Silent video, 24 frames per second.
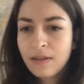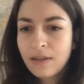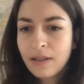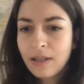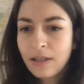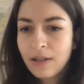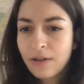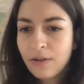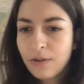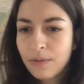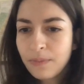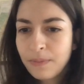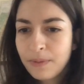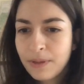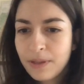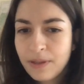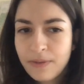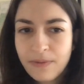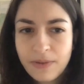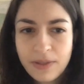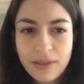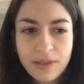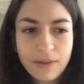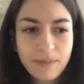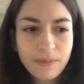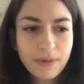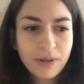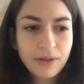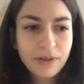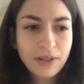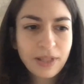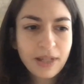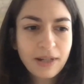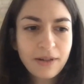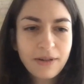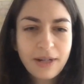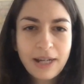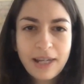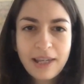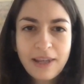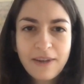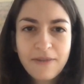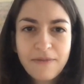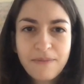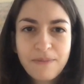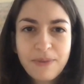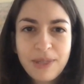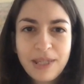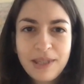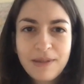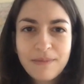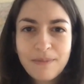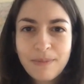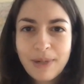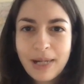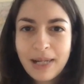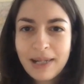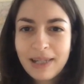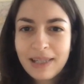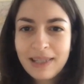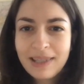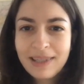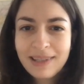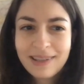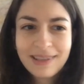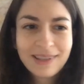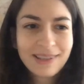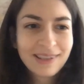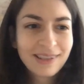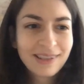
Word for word: I hope it's visible now. I have pinned mine.